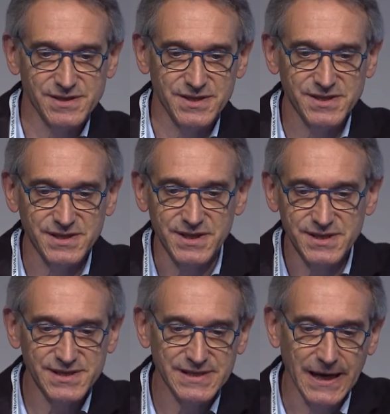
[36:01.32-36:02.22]

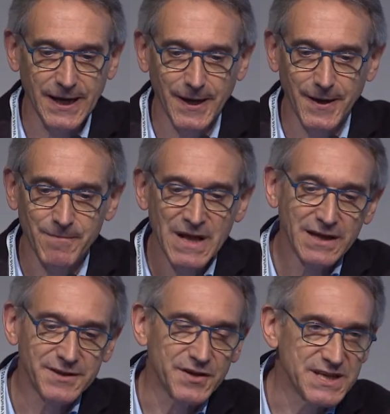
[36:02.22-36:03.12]
disease.
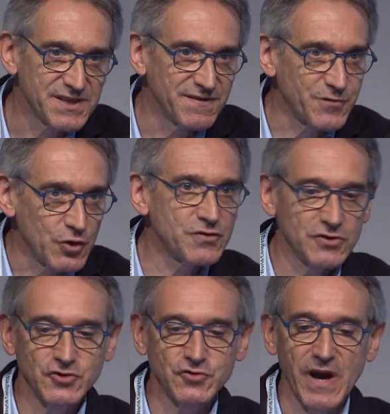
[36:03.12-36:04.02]
There is a
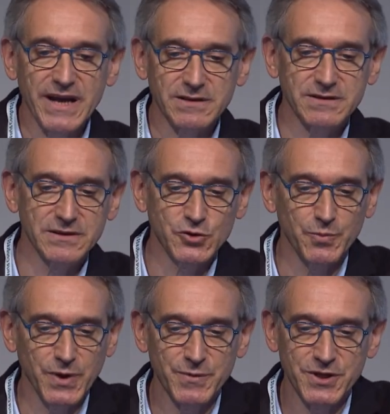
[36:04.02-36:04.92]
frontostriatal
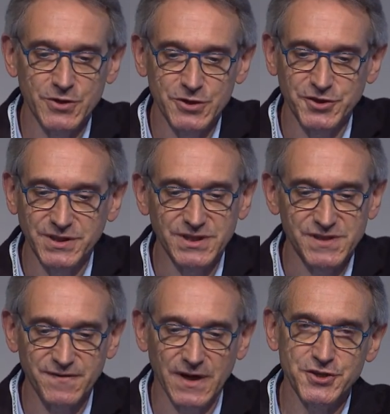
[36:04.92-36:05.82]
dopaminergic
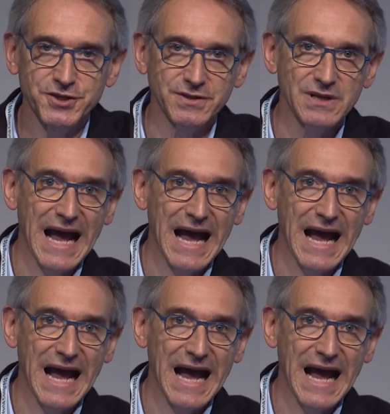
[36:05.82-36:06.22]
dysfunction